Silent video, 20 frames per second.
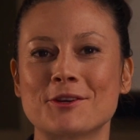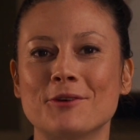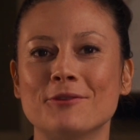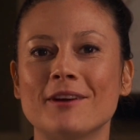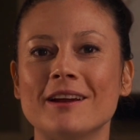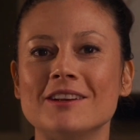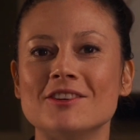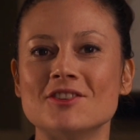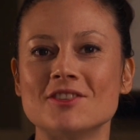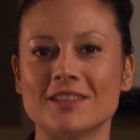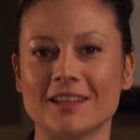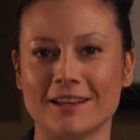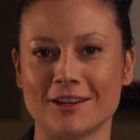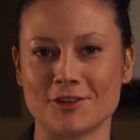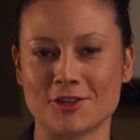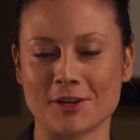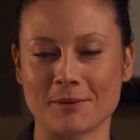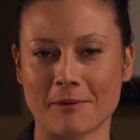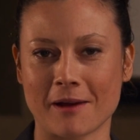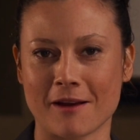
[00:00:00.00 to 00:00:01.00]
Courageous
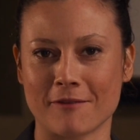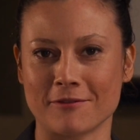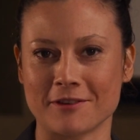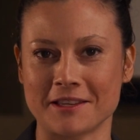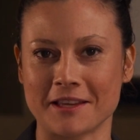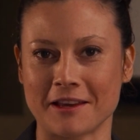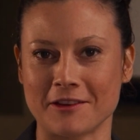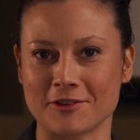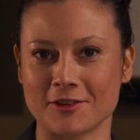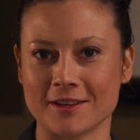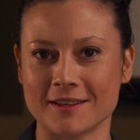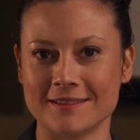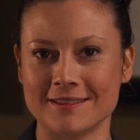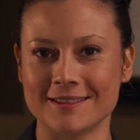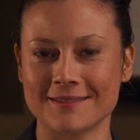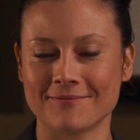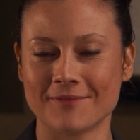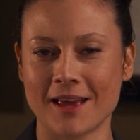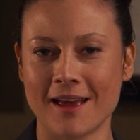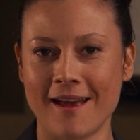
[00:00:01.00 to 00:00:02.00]
Leadership
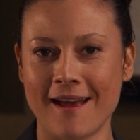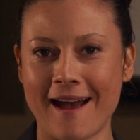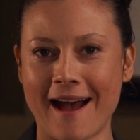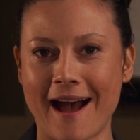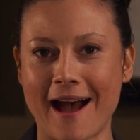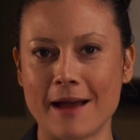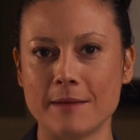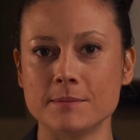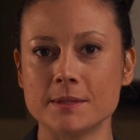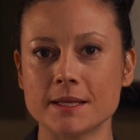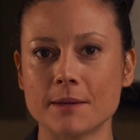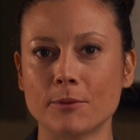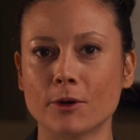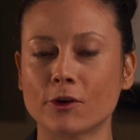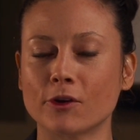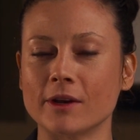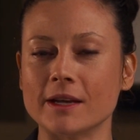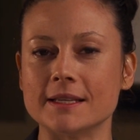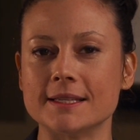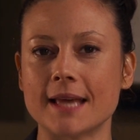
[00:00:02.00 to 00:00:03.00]
Conversations. I'm Summer
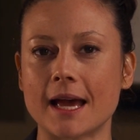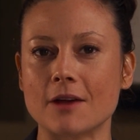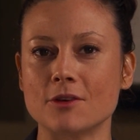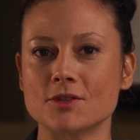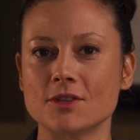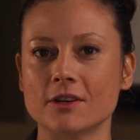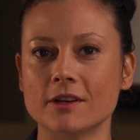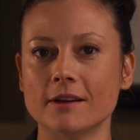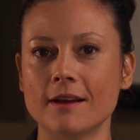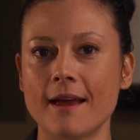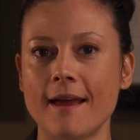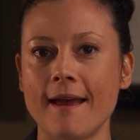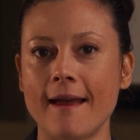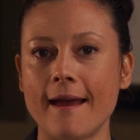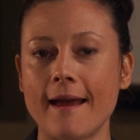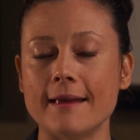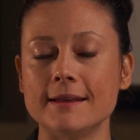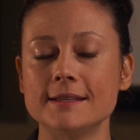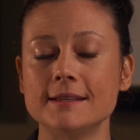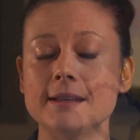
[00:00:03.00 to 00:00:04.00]
Krieg-Sauser,
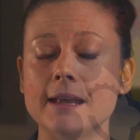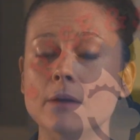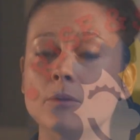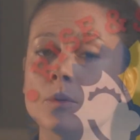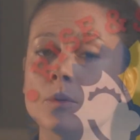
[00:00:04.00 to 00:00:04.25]
and today